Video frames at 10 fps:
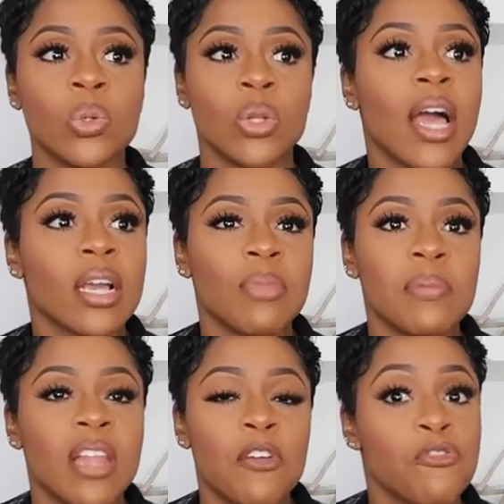till like
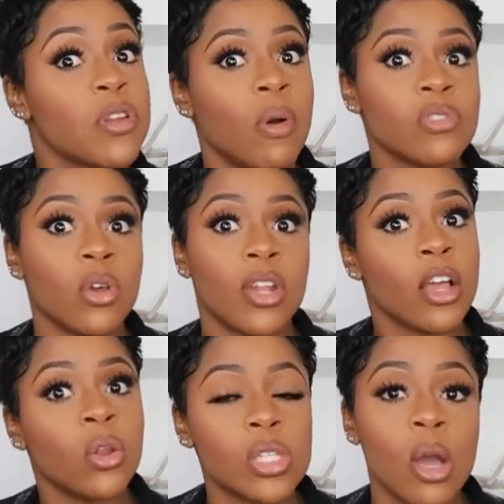maybe like three months ago that I
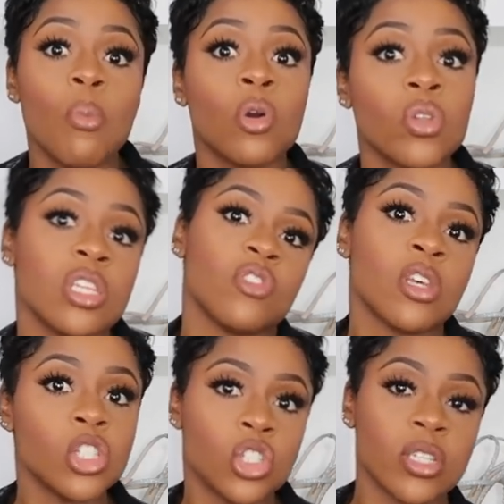clocked out. Oh my god, these
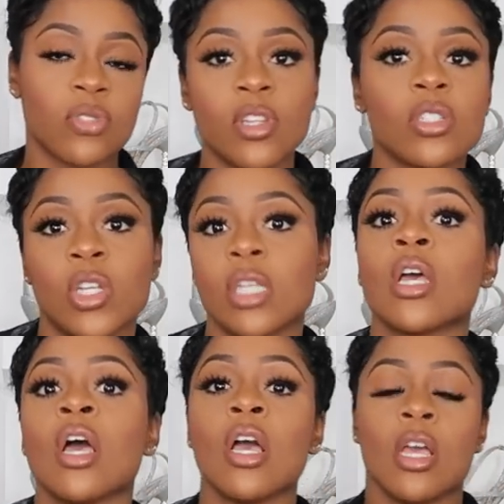Versace trainers, Versace trainers.
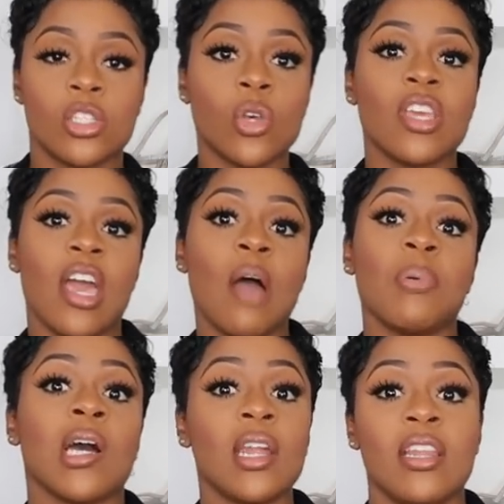So yeah, I've
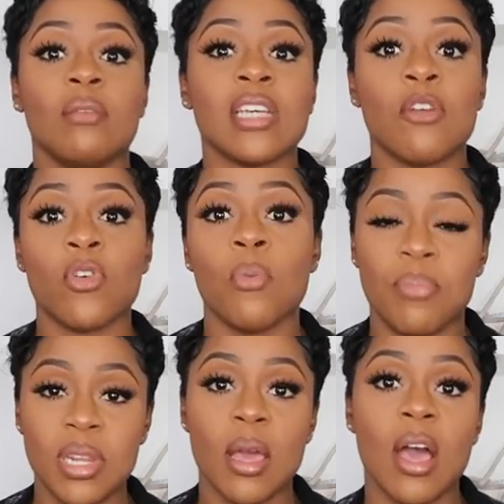been hunting them down for a
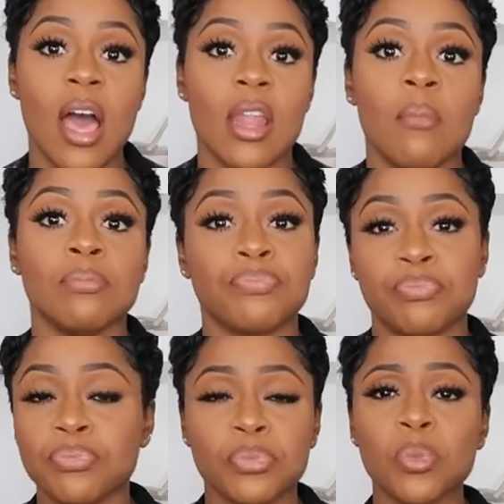minute, and um,
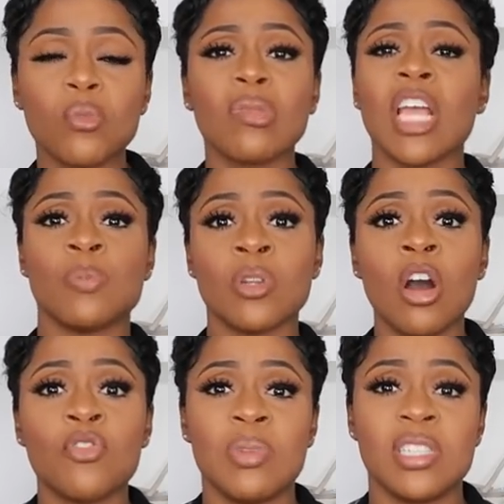it's been
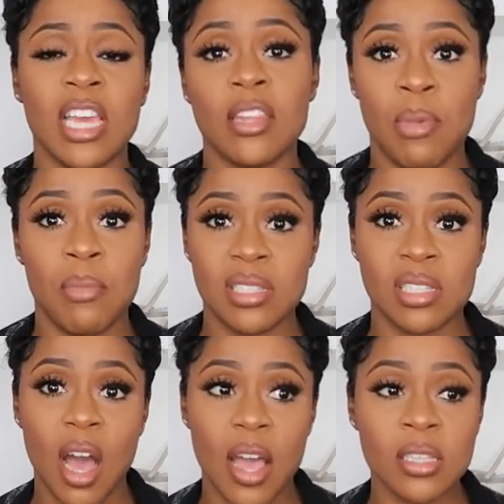hard for me to get them in my
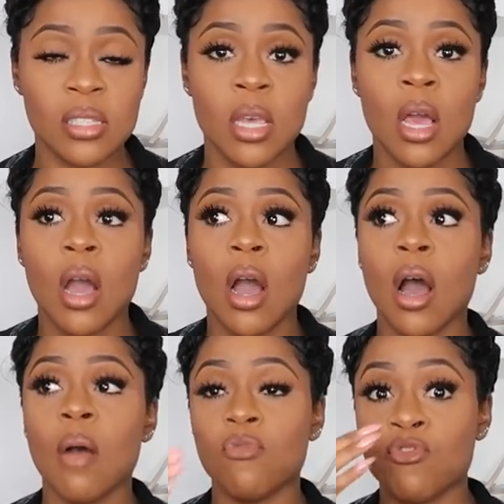size.
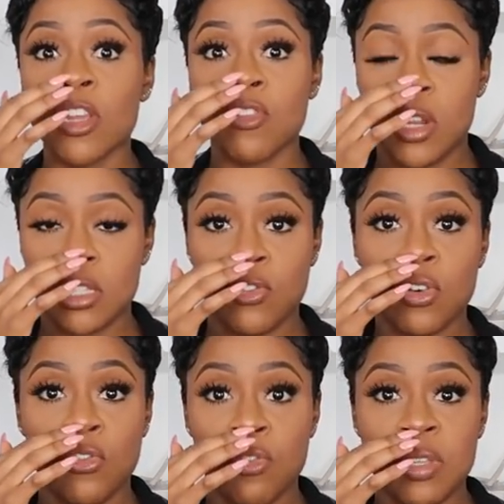Um, really, really
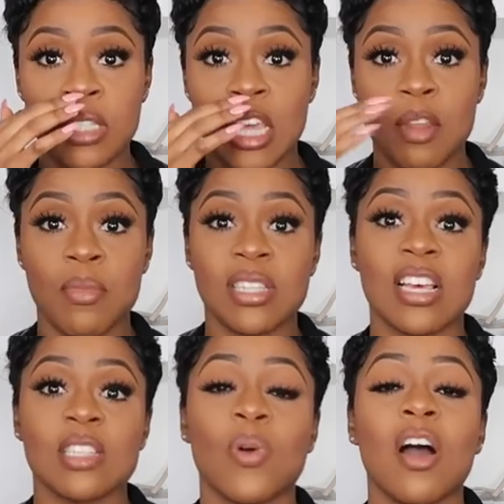difficult for me to get them in my
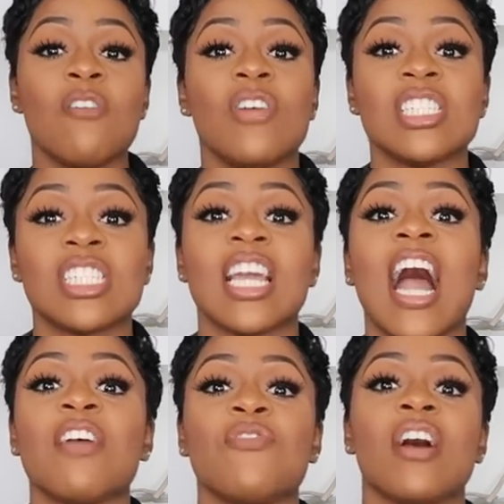size. But eventually,
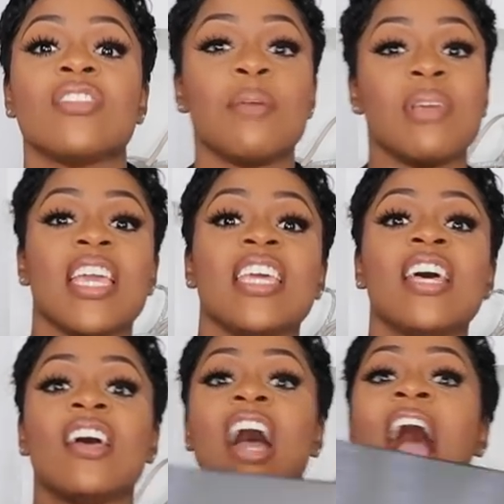I found them
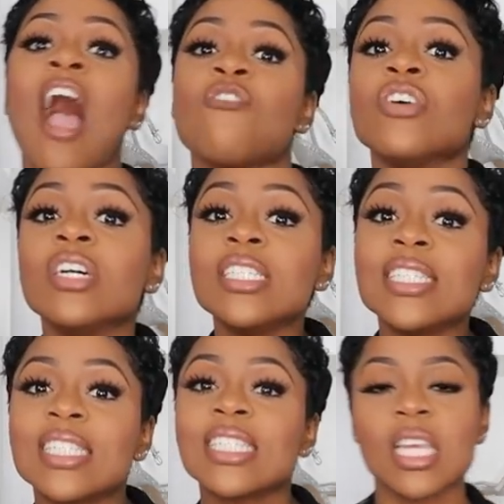in Harrods